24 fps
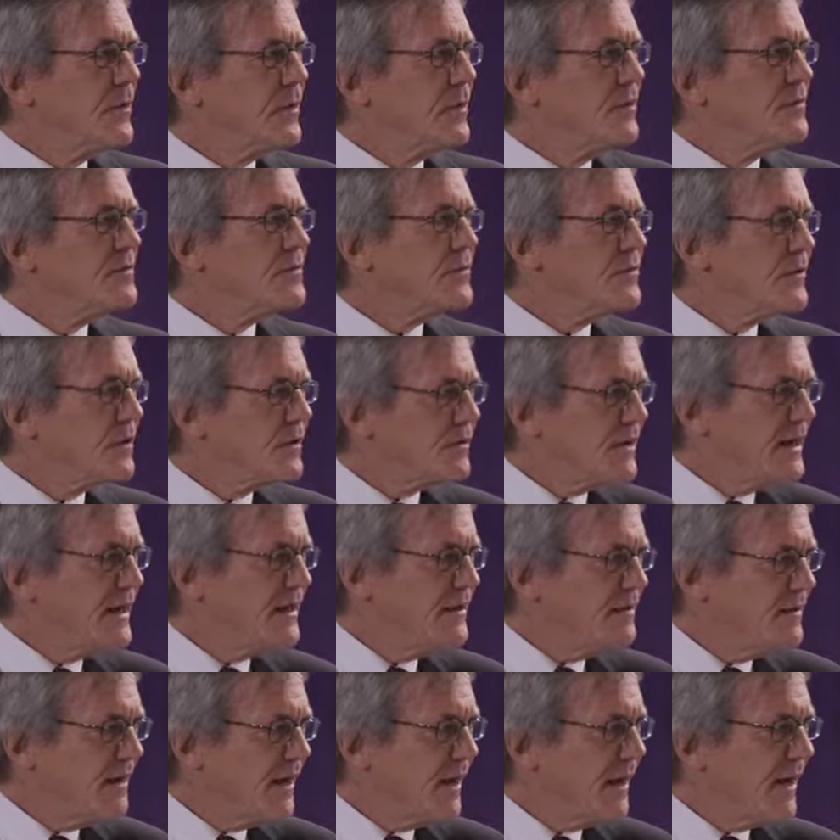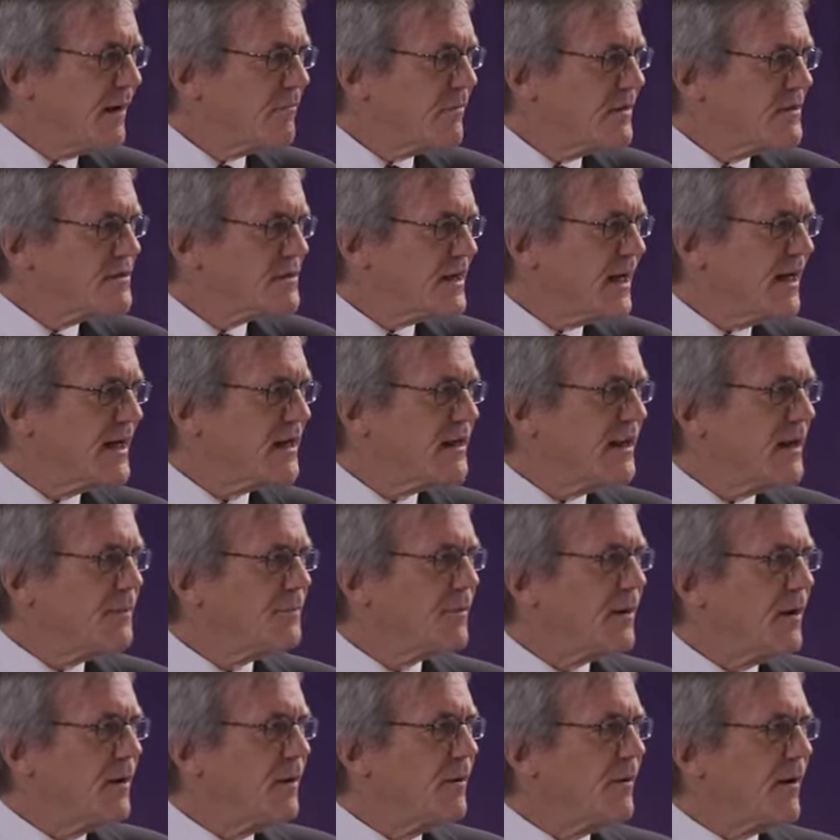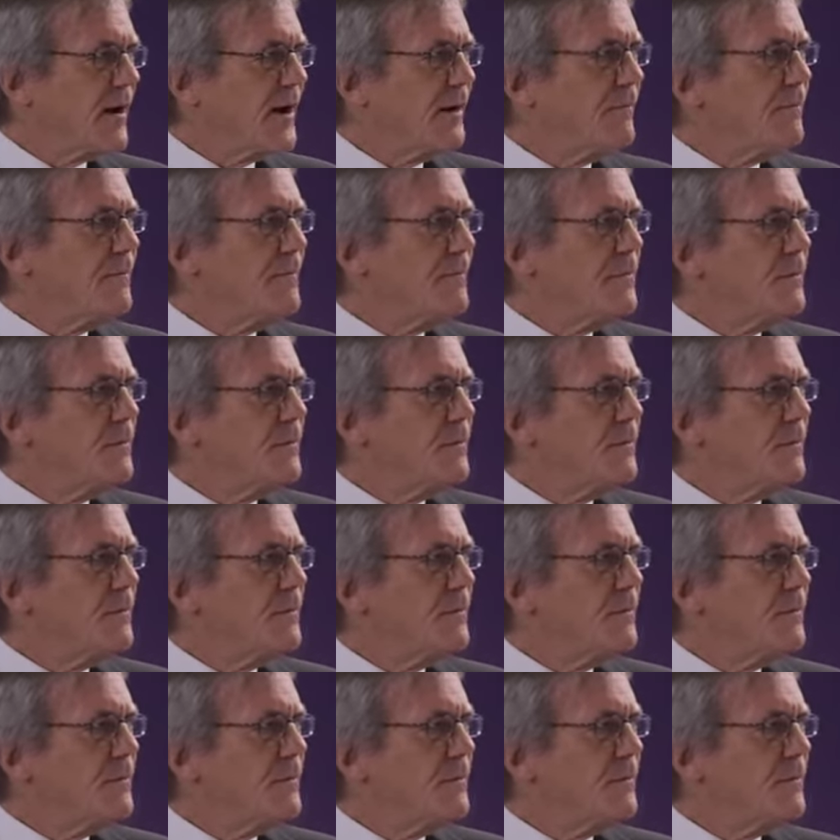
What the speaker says: So the green tag recycling program,